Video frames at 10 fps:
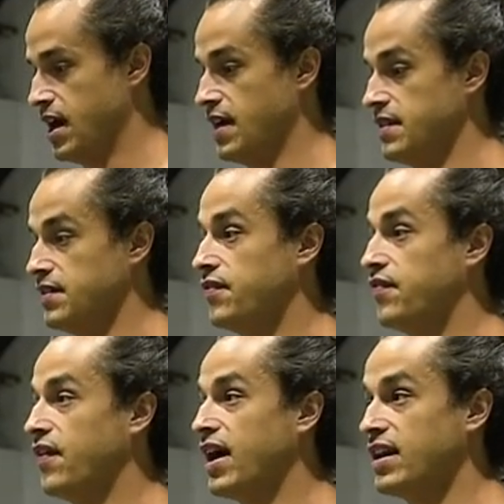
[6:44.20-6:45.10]
And then
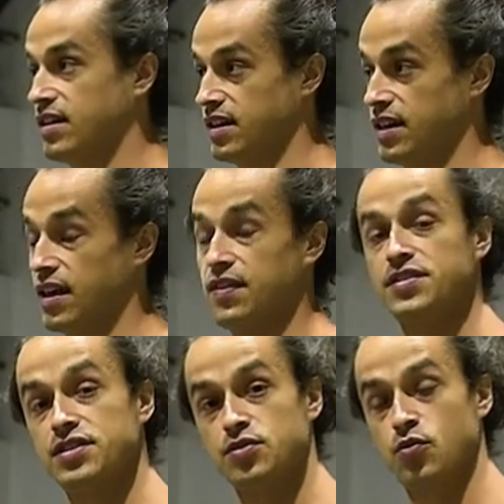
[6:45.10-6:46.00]
finally, and
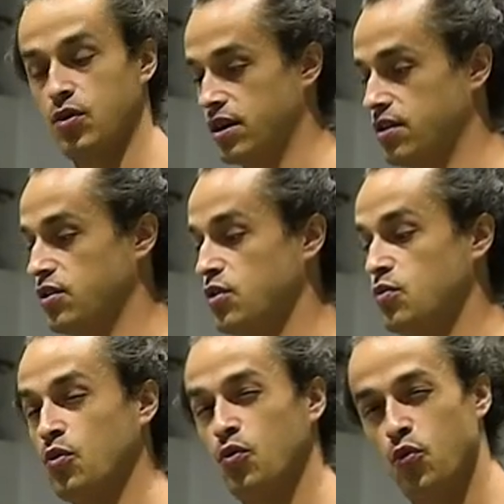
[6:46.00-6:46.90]
this is where you
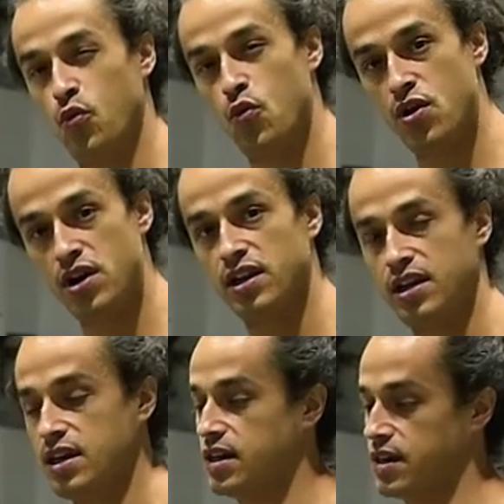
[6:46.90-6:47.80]
will
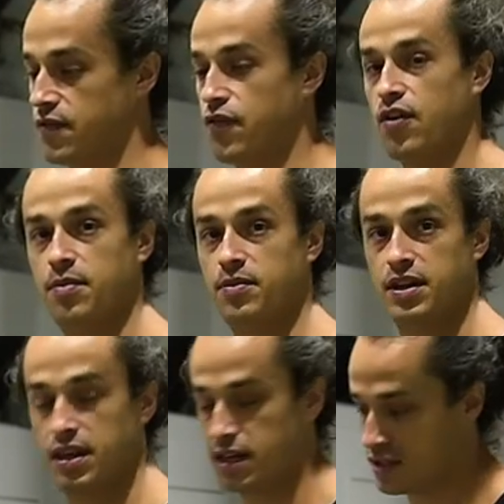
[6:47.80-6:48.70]
really confirm
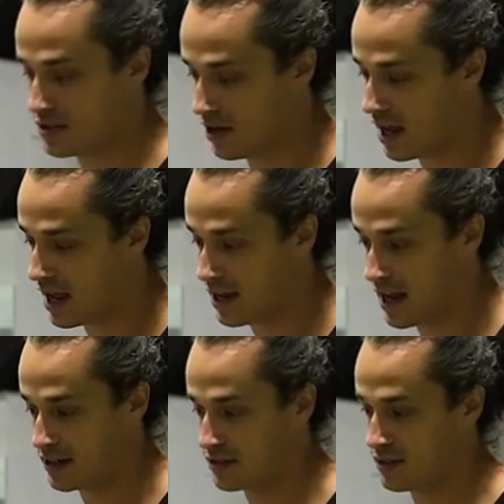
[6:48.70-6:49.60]
that it is your lat
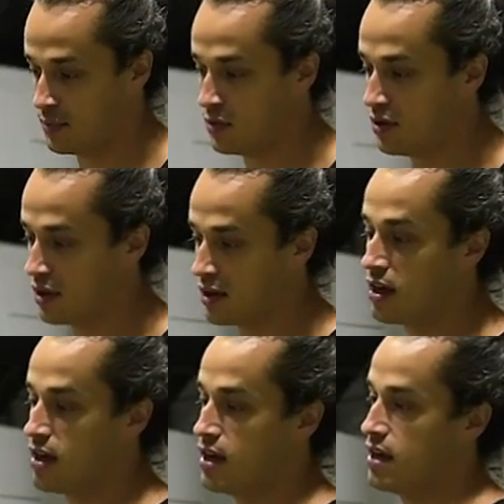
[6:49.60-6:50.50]
actually pulling,
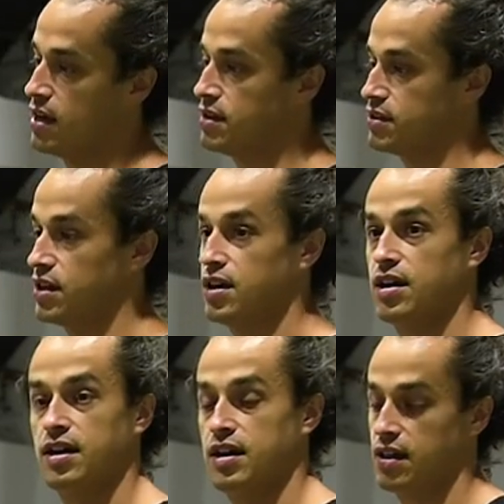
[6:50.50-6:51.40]
is
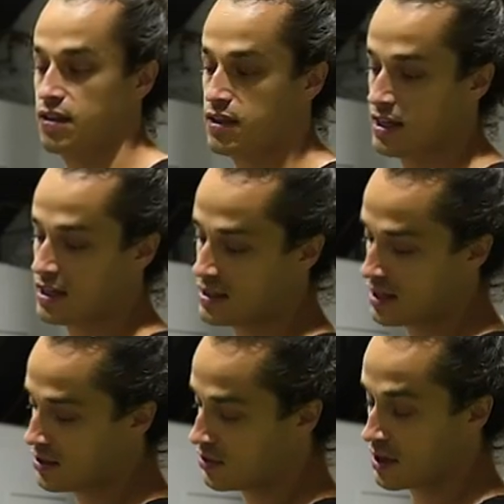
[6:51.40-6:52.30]
the
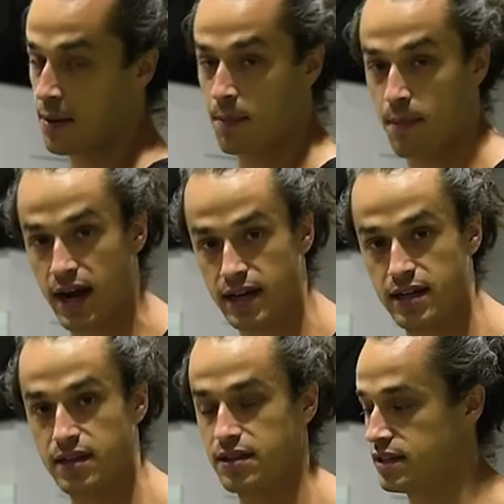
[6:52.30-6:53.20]
eccentric,
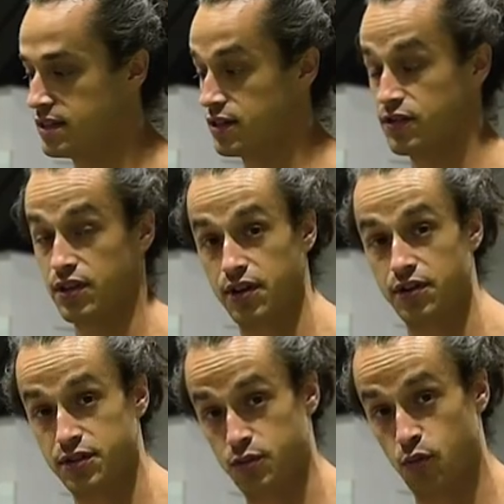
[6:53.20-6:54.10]
minding the eccentric.
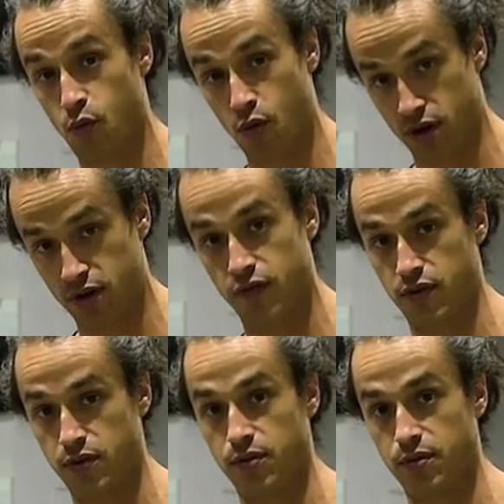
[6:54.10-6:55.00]
There is work for
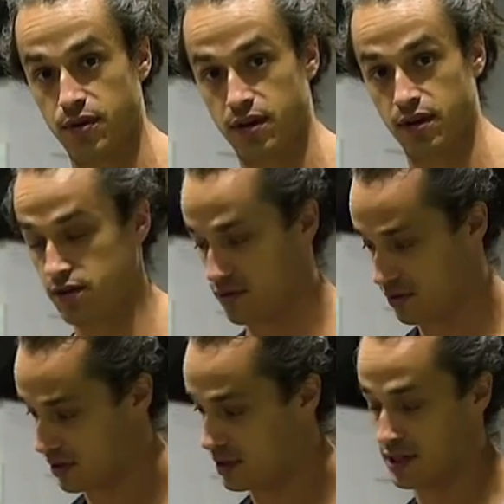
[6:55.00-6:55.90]
you
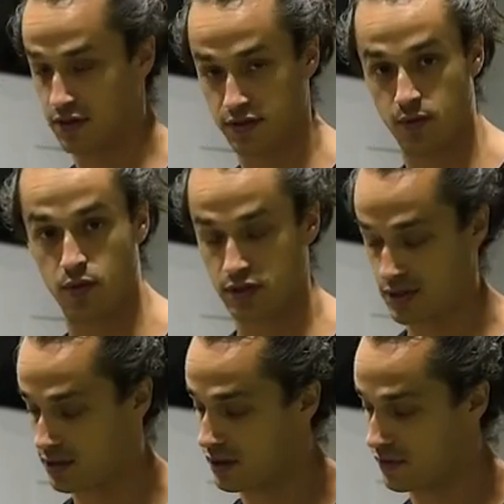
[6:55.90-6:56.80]
during the eccentric portion
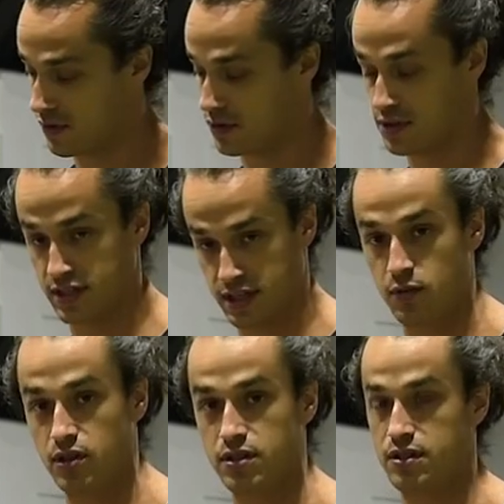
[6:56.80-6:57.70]
of the lift. There is
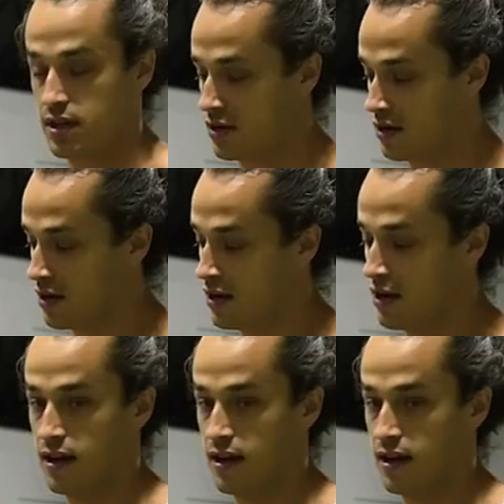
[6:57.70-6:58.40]
stimulus there.